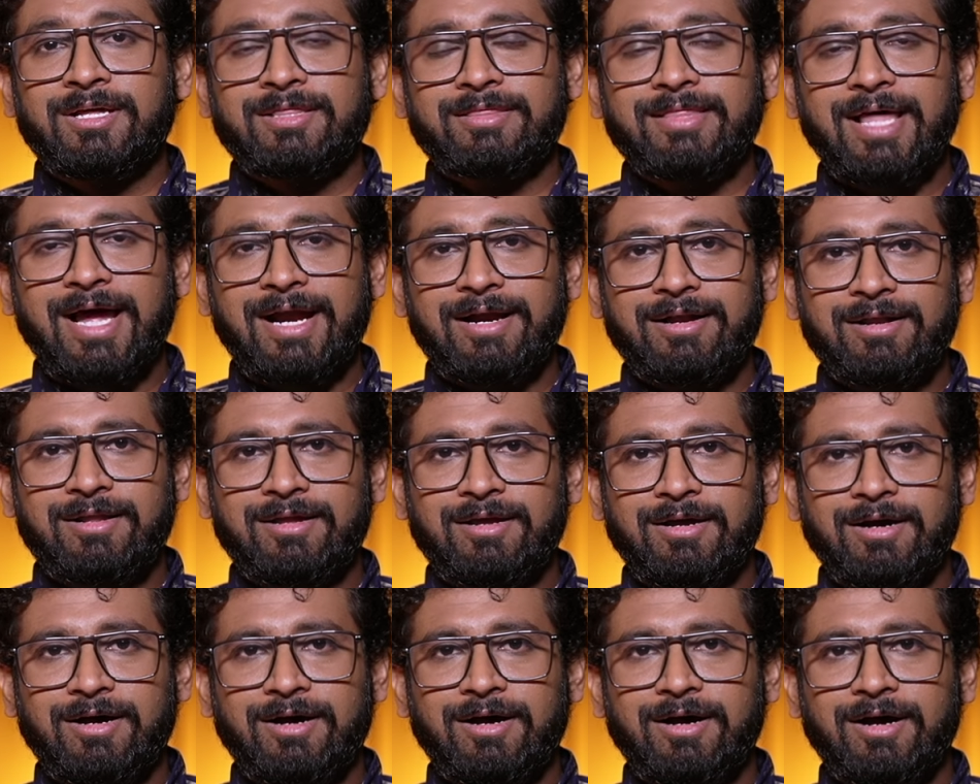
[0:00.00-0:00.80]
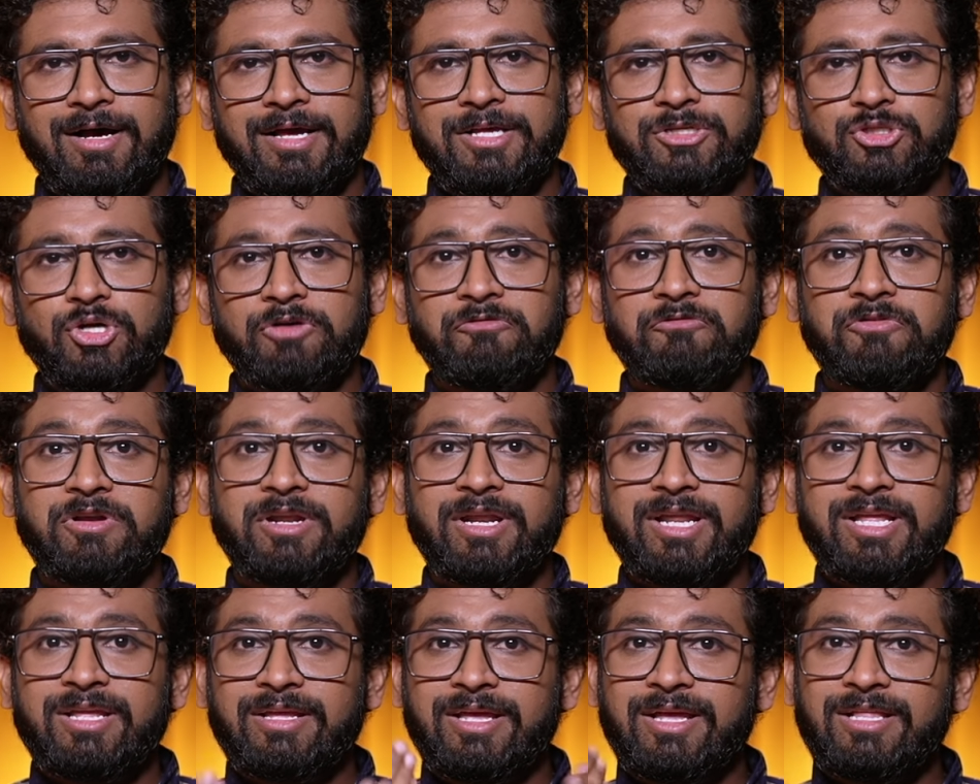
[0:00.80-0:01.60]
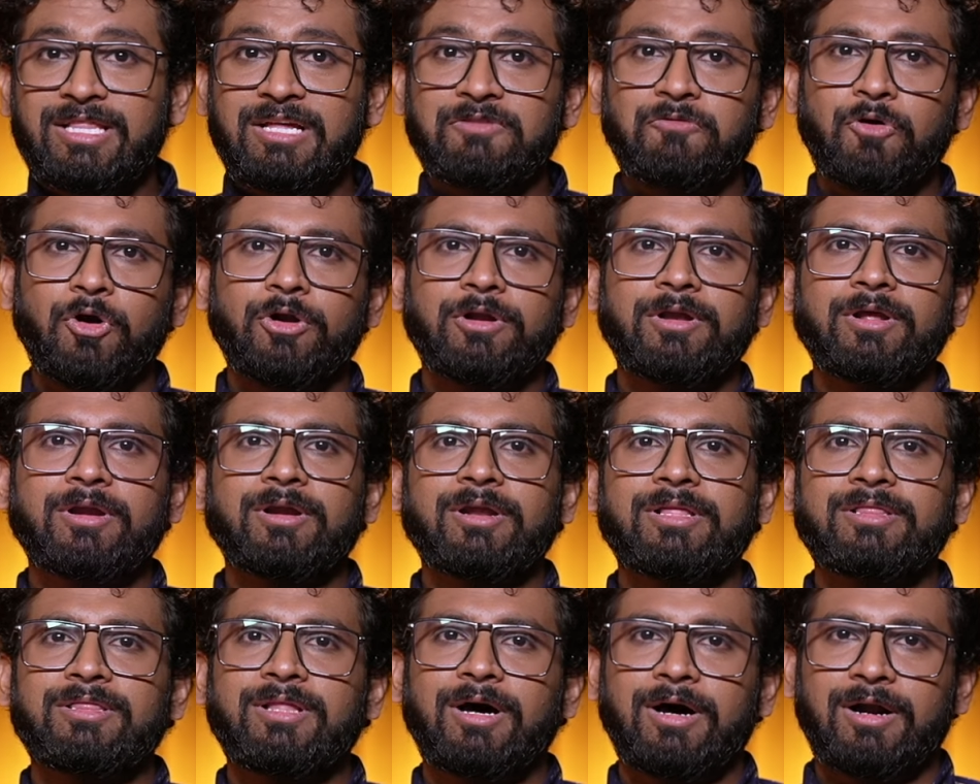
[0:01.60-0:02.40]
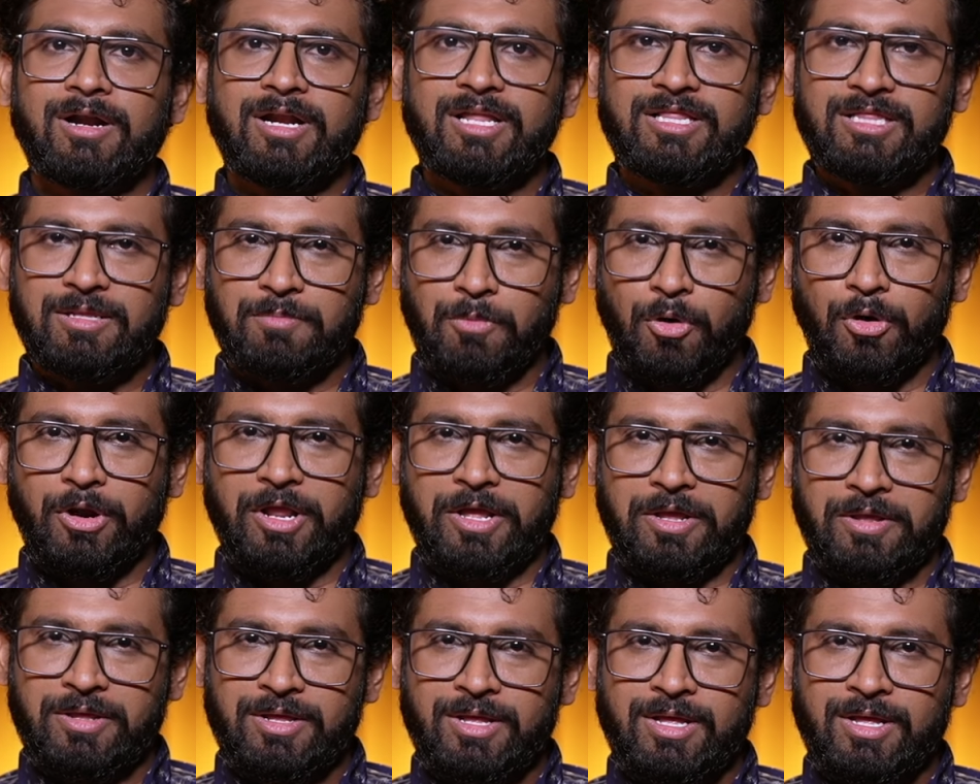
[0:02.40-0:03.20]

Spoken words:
that is of drinking the water early in the morning.